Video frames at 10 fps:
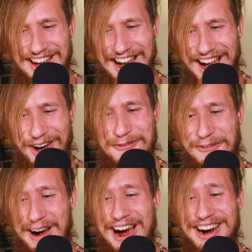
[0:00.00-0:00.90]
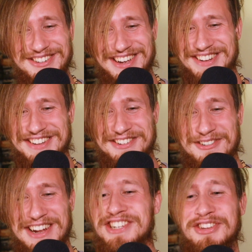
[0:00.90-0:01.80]
How far you can
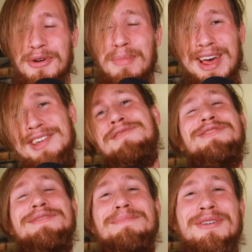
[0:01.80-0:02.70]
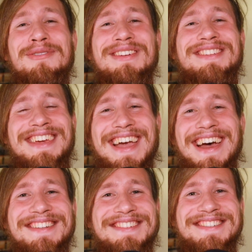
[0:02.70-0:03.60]
stretch your playful spirit, yes.
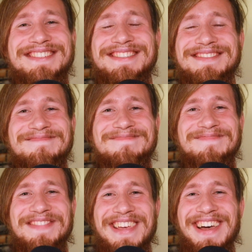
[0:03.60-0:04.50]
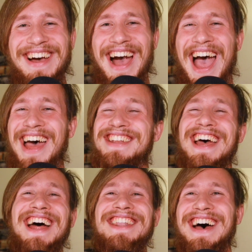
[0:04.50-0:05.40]
And
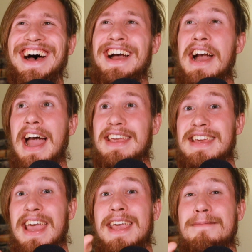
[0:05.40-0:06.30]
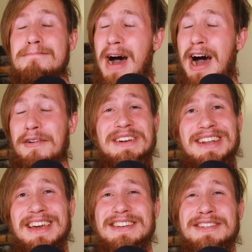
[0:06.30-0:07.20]
then I came after
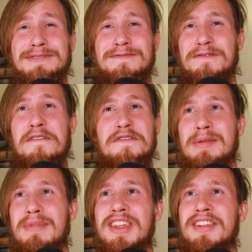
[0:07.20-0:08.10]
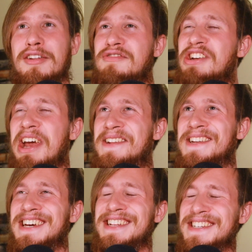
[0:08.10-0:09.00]
like 15 minutes of chanting
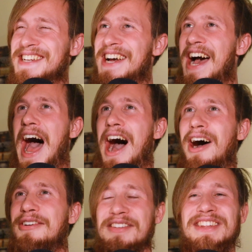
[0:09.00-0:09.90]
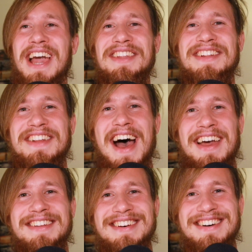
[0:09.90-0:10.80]
this out on the other side,
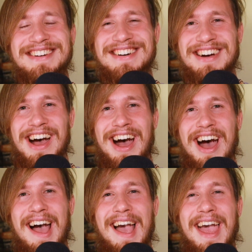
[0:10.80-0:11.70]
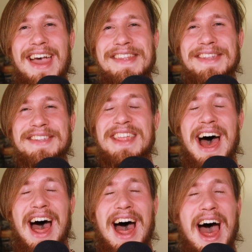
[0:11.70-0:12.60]
and
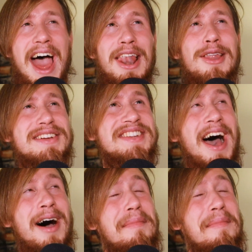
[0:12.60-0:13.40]
I looked up.